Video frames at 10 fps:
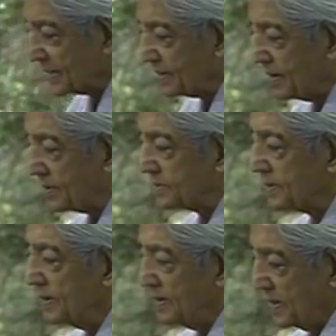they can't,
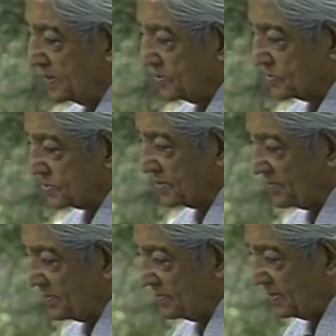I
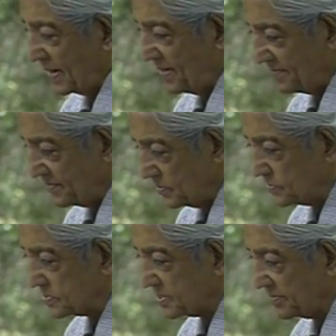have
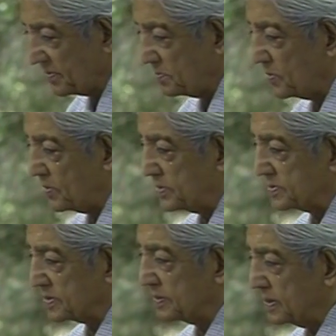known several
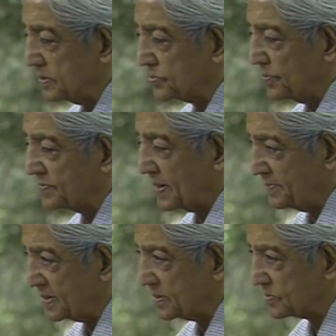boys and girls who have
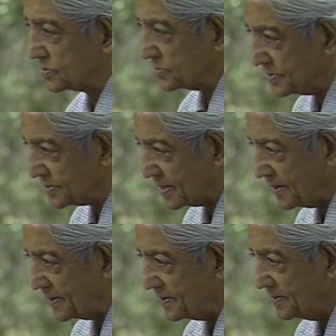committed
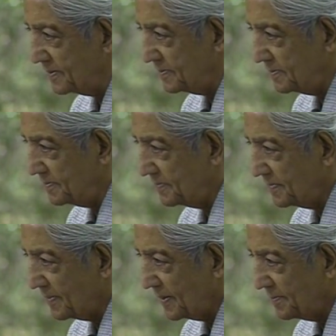suicide
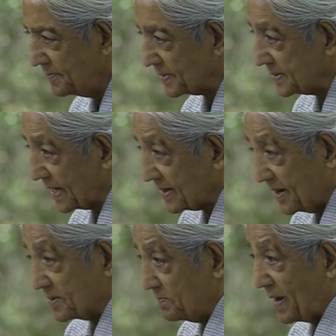because they
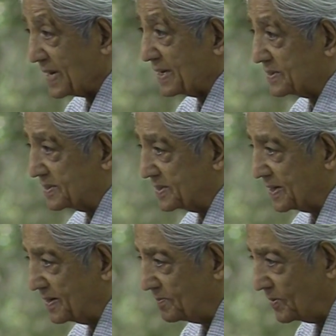can't manage it
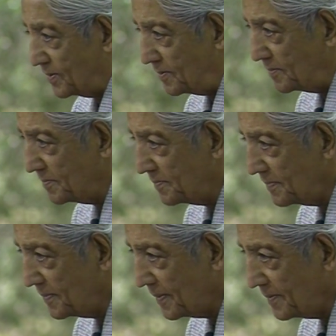anymore.
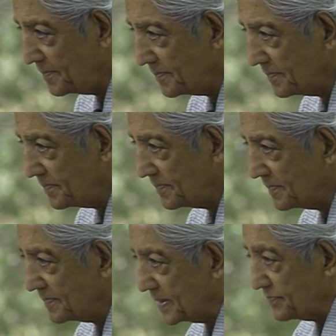
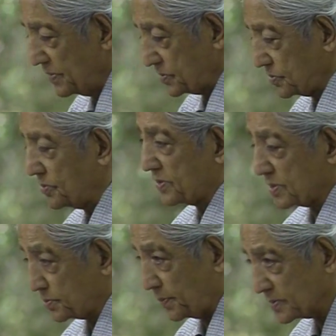They feel so
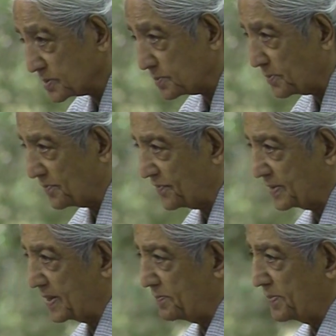responsible for
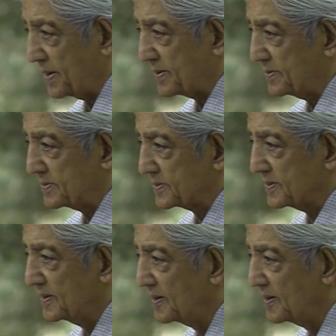their parents.